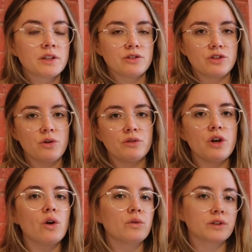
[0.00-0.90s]
So the
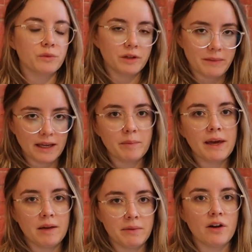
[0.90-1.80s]
owner would make
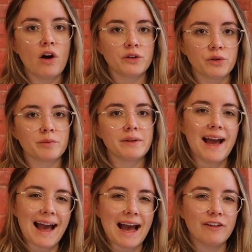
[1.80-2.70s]
payment on your
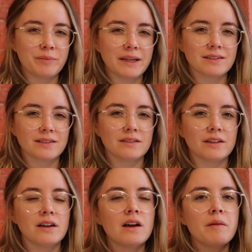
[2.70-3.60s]
behalf
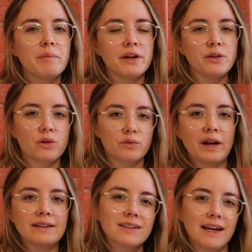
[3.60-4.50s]
basically, but your
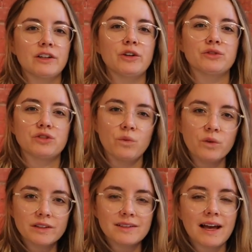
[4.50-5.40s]
rent kind of goes
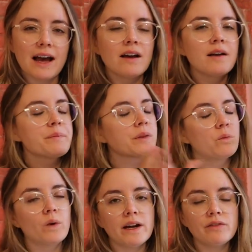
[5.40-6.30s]
towards that.
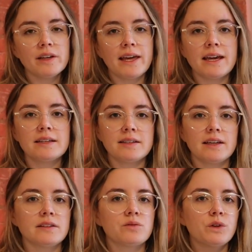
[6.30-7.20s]
Whatever the case
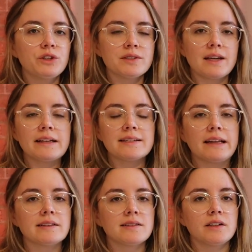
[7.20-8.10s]
is, when you sign a
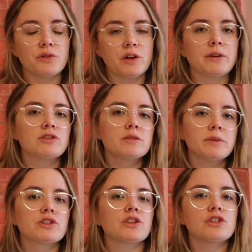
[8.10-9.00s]
tenancy agreement, just
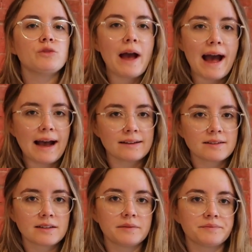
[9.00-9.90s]
make sure to
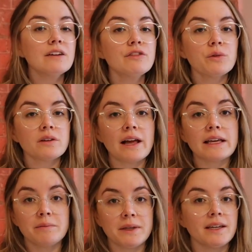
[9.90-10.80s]
ask. If you are
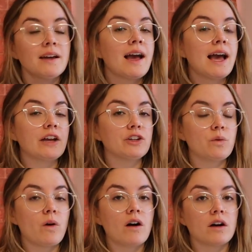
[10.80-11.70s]
like me and
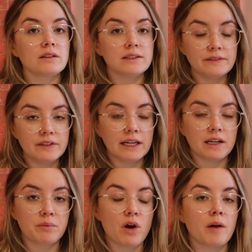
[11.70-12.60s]
you are living in
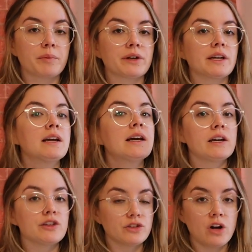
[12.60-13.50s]
a property,
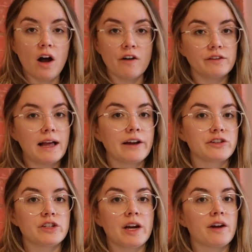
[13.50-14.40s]
it's not a flat
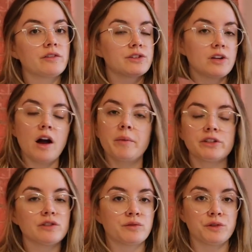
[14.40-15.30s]
share, there's not a
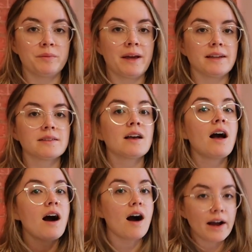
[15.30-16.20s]
bunch of roommates,
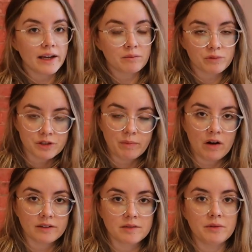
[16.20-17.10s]
I am
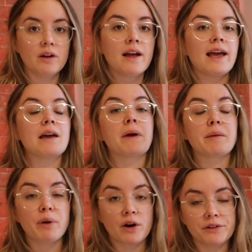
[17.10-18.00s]
responsible and my
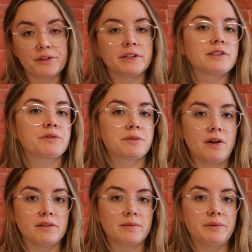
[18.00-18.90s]
partner is
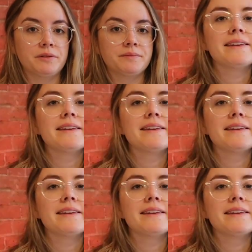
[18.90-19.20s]
responsible.